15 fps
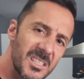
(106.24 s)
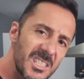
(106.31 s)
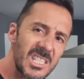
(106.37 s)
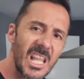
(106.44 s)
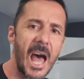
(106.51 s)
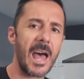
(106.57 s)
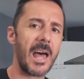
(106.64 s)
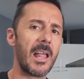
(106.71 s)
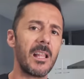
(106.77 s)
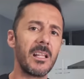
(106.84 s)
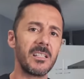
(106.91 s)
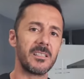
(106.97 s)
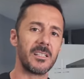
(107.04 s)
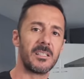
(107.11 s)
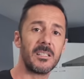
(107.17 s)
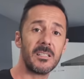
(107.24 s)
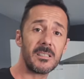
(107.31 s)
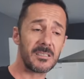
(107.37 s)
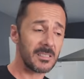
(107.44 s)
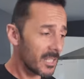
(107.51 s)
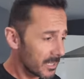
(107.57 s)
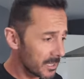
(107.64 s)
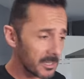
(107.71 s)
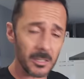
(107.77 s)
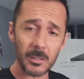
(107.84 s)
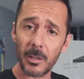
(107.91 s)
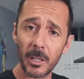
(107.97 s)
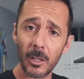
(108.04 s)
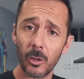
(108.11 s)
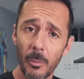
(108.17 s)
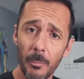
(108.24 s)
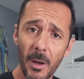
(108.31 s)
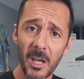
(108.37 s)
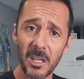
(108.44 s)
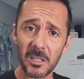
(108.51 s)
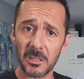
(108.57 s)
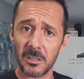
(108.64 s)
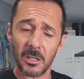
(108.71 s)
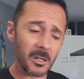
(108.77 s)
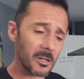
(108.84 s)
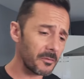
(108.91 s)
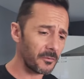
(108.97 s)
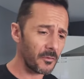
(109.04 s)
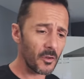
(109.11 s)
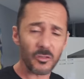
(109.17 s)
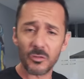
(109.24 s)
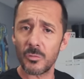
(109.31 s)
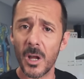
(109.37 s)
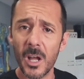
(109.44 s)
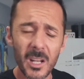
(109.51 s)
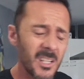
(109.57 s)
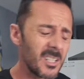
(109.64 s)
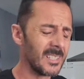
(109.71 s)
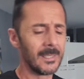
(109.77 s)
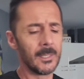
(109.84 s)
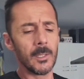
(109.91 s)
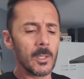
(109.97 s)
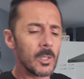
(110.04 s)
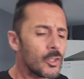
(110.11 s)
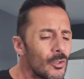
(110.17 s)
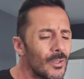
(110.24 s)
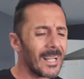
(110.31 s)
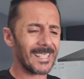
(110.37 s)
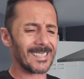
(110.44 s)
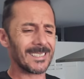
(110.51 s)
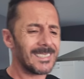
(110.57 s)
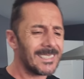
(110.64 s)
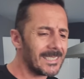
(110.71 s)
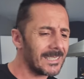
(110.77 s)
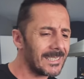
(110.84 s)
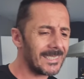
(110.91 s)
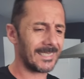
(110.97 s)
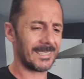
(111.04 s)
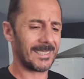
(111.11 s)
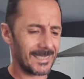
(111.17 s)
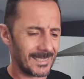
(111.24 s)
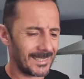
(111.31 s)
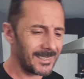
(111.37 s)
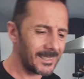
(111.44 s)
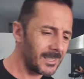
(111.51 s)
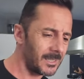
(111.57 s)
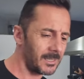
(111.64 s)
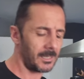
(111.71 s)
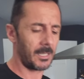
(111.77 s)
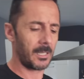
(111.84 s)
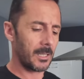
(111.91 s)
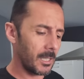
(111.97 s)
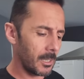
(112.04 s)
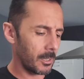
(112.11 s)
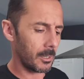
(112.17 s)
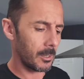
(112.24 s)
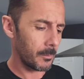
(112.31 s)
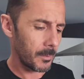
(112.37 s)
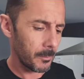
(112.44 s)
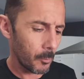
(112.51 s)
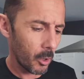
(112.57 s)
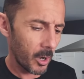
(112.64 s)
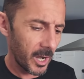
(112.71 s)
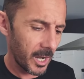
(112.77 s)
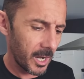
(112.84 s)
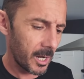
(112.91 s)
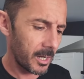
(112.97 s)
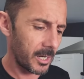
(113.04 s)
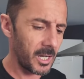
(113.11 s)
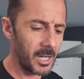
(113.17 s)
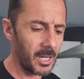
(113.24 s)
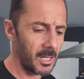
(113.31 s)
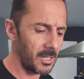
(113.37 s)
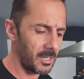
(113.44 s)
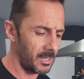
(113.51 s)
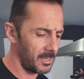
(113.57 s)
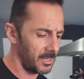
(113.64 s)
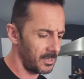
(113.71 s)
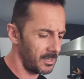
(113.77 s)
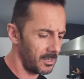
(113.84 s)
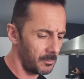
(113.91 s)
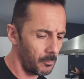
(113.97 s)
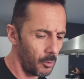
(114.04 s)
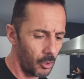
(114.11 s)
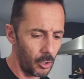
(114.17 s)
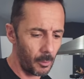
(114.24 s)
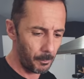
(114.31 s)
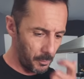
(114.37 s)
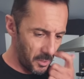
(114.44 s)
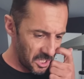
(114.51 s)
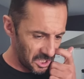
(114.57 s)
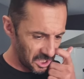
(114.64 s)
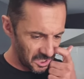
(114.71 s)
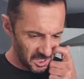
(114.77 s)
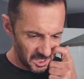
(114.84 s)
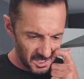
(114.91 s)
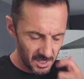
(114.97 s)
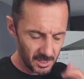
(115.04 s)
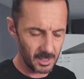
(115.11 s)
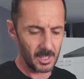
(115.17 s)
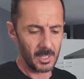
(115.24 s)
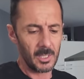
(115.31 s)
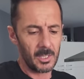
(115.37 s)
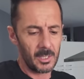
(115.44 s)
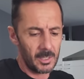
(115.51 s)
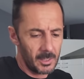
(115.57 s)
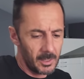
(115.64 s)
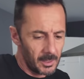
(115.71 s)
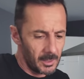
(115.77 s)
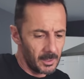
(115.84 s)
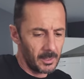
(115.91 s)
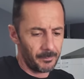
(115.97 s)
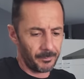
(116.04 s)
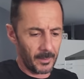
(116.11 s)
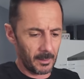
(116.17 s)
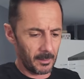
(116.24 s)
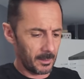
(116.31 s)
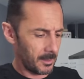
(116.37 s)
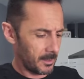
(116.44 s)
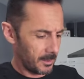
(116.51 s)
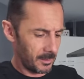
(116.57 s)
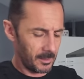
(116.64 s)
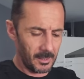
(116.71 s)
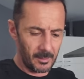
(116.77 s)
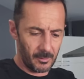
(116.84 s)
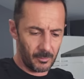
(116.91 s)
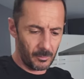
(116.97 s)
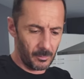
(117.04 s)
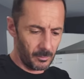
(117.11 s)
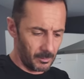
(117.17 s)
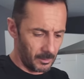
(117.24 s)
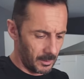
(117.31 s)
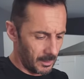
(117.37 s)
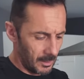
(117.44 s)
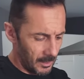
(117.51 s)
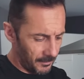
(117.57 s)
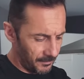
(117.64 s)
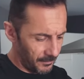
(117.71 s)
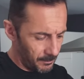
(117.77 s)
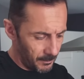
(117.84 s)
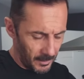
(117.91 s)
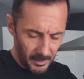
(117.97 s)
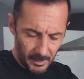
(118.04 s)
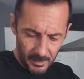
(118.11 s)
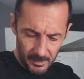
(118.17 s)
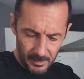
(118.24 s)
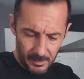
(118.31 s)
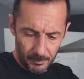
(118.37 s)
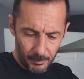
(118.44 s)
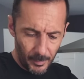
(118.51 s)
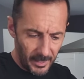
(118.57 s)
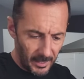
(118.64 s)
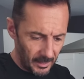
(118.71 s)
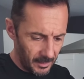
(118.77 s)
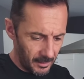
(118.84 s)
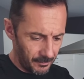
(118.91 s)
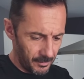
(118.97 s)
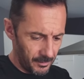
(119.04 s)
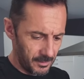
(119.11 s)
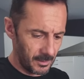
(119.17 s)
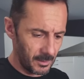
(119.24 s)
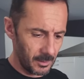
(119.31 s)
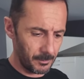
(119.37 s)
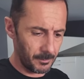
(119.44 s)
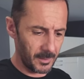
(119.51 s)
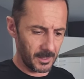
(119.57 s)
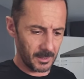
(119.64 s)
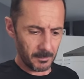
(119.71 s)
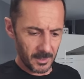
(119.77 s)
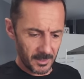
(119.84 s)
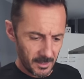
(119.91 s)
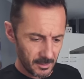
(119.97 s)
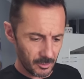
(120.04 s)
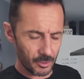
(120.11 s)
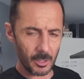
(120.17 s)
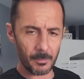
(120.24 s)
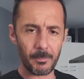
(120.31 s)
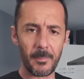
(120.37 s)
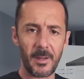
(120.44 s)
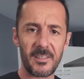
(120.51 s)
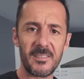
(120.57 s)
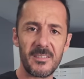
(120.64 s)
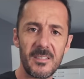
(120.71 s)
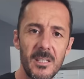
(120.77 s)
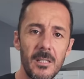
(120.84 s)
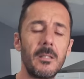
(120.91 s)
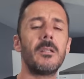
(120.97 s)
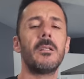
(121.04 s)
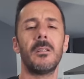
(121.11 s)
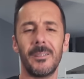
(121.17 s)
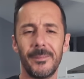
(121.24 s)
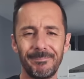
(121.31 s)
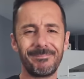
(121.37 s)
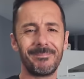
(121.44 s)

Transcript: is dialed and it's like going on the bike, you know? First run, you're like, I need a little bit more air here. I need more compression. I need to lift my brake levers a little bit, drop my seat, you know,